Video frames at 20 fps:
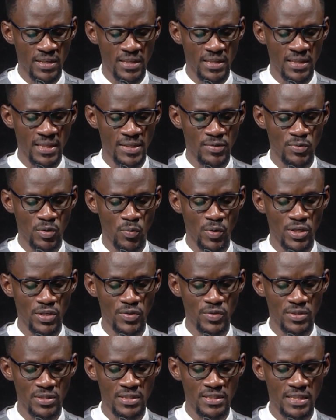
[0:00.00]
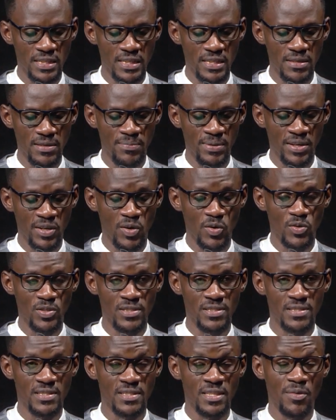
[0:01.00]
that we're waiting to see
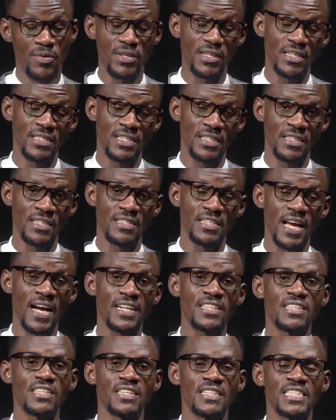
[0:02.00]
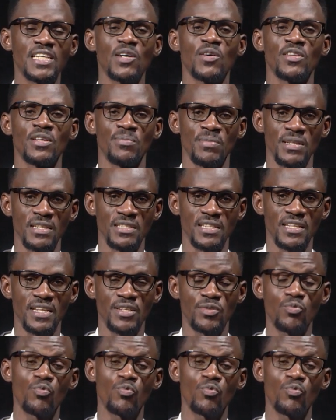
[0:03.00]
because the regulator did actually tell the minister that